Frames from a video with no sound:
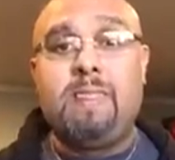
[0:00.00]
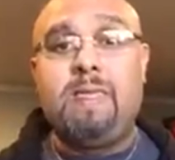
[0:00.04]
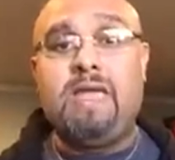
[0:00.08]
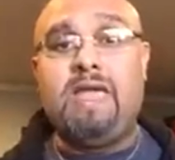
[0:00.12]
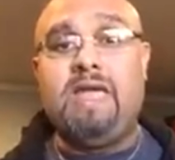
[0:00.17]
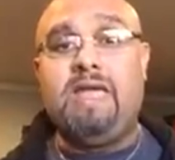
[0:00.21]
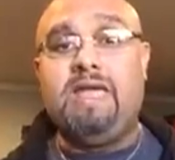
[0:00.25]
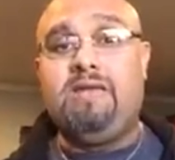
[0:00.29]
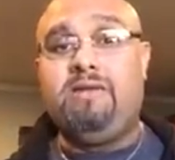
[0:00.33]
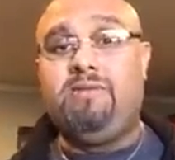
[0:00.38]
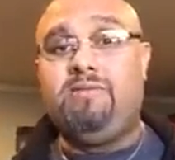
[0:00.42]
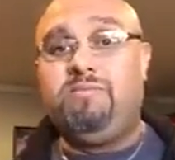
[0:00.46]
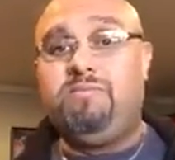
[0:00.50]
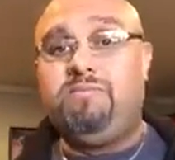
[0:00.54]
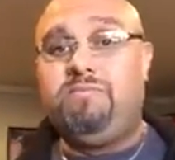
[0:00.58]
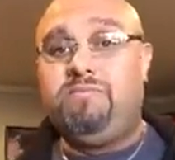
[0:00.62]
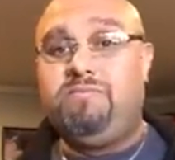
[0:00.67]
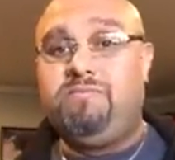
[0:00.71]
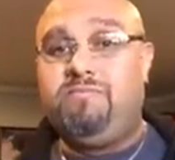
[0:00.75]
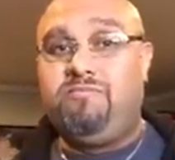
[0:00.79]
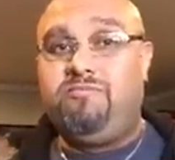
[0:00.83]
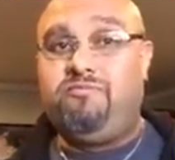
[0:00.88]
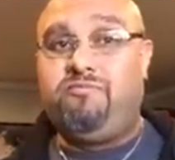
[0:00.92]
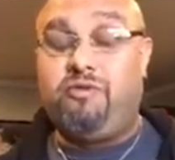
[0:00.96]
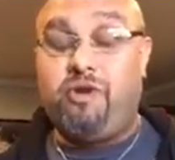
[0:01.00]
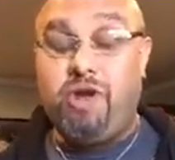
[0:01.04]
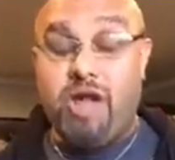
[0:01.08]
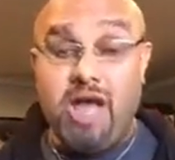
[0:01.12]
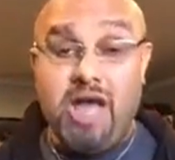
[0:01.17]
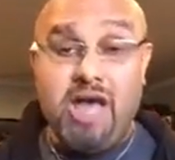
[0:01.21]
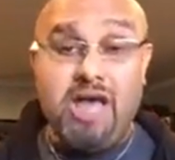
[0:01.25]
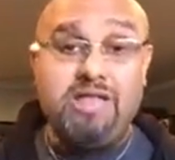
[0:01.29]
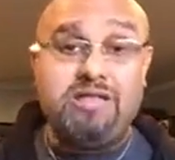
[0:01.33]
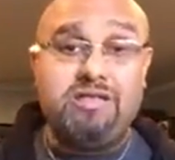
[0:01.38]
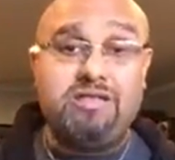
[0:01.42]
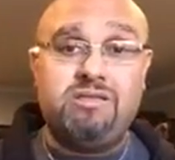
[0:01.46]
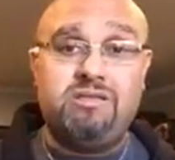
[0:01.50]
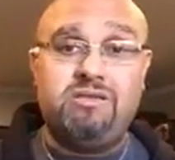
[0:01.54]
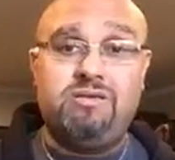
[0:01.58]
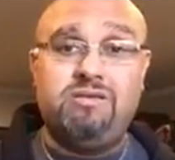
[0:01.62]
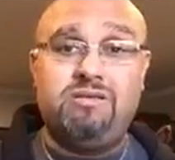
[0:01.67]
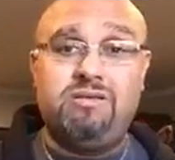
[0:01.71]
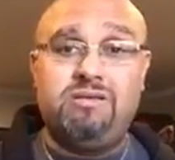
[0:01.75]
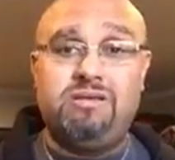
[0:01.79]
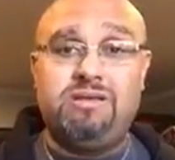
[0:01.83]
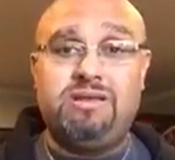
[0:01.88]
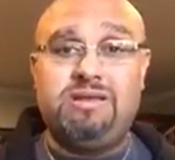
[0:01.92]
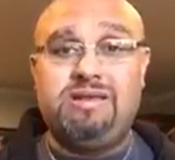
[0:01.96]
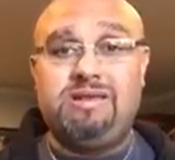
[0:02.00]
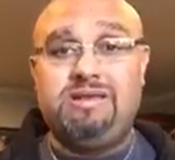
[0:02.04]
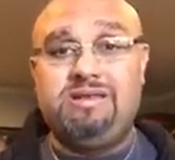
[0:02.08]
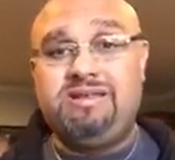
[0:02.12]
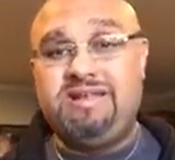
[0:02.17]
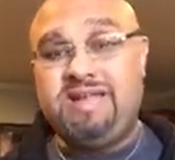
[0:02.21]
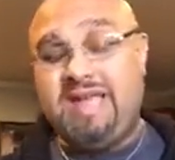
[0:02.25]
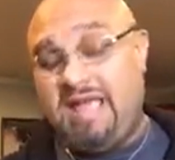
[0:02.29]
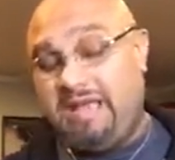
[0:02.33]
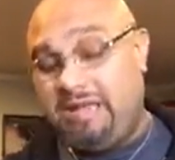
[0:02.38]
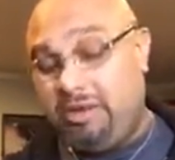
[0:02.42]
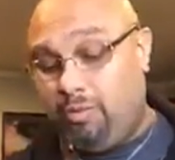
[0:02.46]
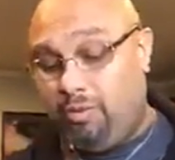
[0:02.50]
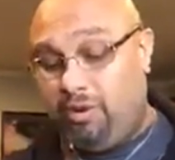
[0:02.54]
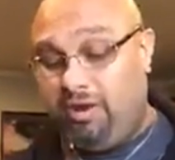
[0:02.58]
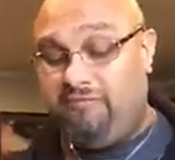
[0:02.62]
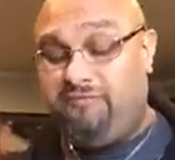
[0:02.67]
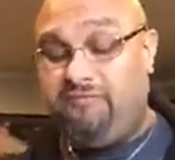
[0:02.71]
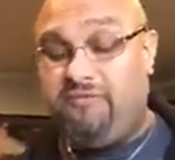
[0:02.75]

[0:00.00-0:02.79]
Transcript: And for us, January,